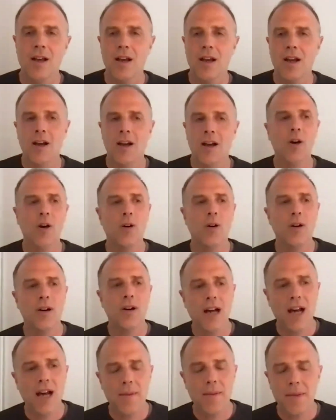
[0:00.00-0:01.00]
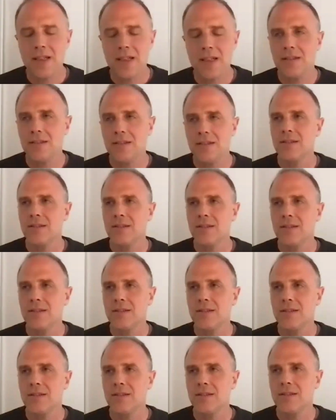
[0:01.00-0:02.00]
Oh, I
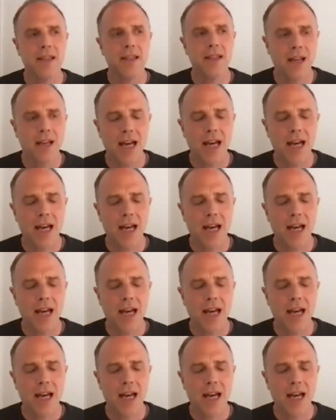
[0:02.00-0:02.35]
mean, I